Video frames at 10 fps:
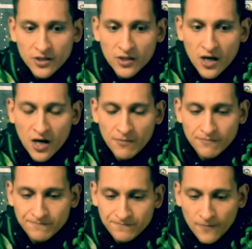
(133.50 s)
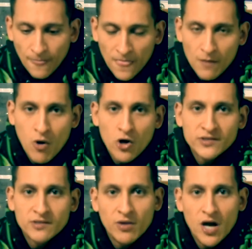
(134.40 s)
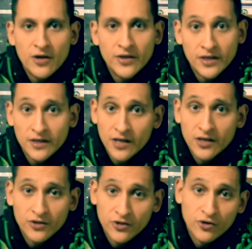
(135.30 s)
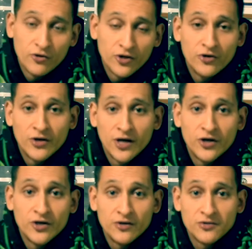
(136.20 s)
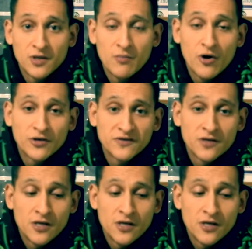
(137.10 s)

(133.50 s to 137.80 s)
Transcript: um, parts supplier that can get, you know, they can get good deals on parts?